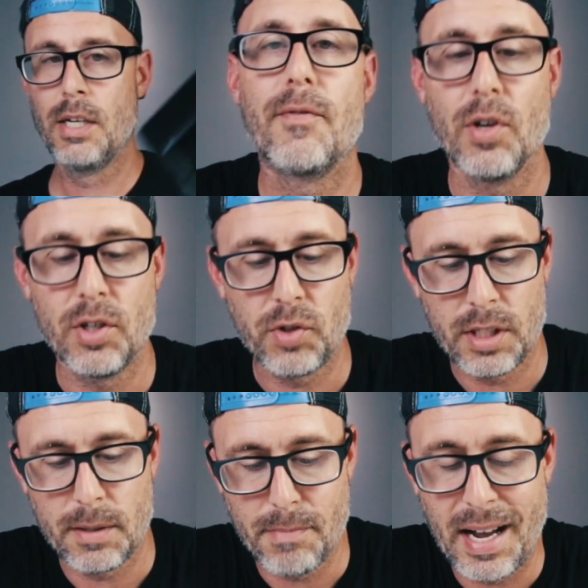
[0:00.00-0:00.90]
If you're
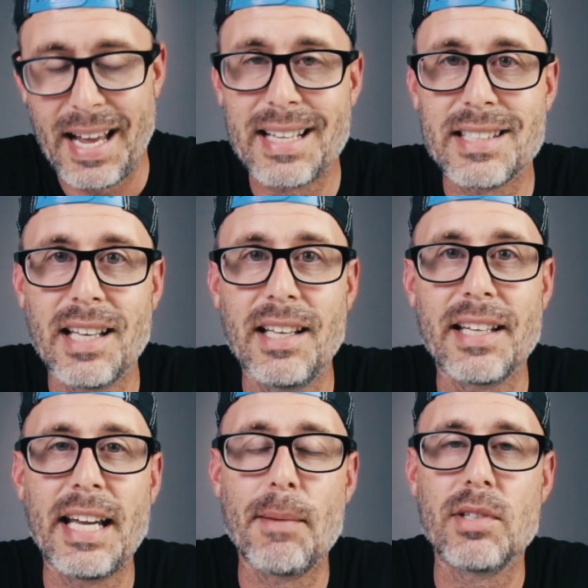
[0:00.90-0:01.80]
interested in buying and selling
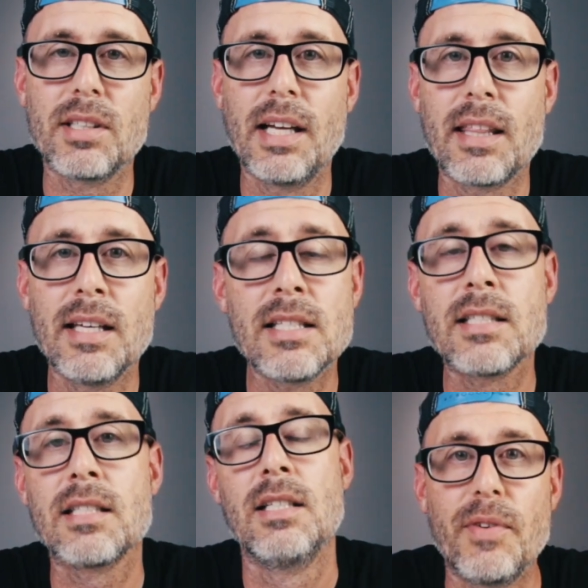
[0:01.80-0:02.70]
cameras like
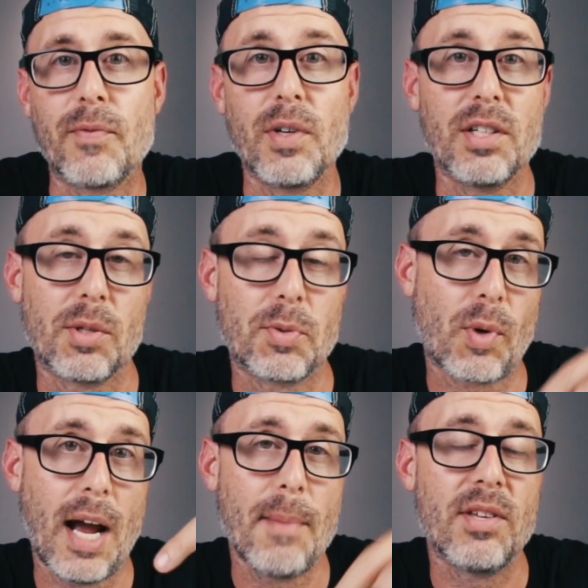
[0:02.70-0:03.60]
this, feel free to
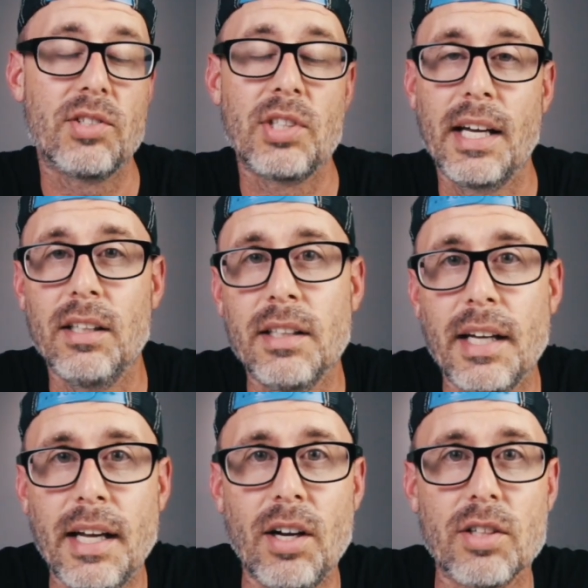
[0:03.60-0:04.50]
subscribe to this channel
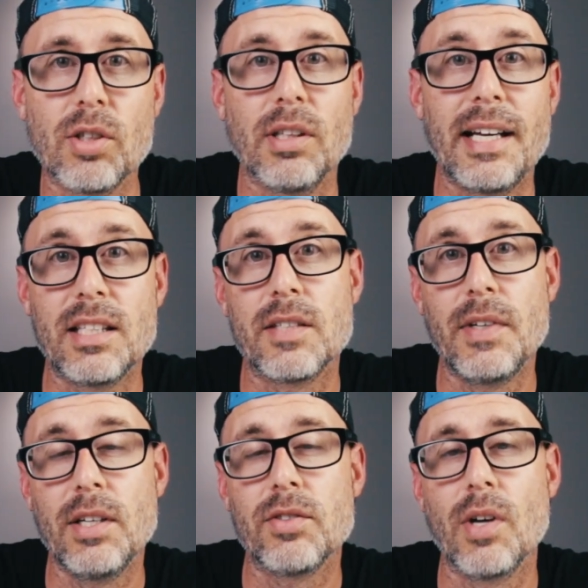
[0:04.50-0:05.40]
and also like this
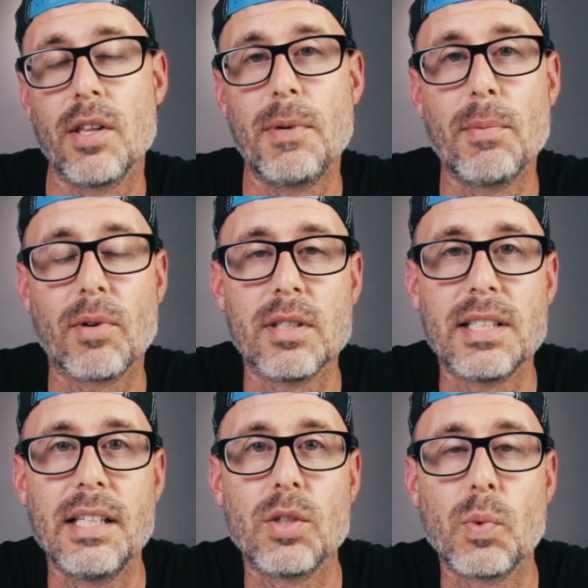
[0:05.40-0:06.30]
video so other people can
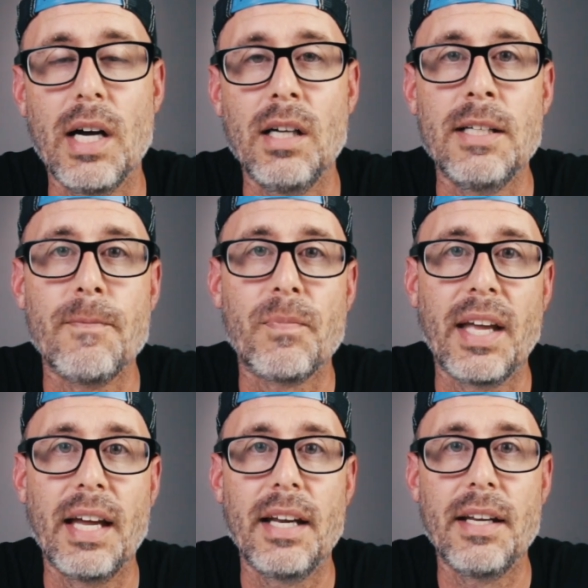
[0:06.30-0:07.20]
see it as well.
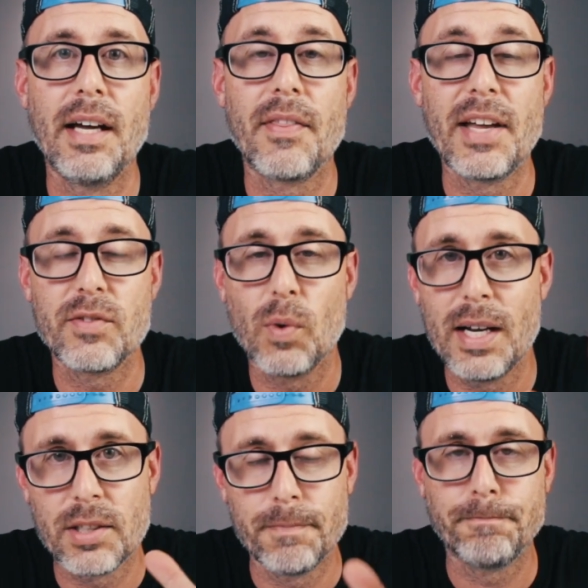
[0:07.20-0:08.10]
And thanks for watching.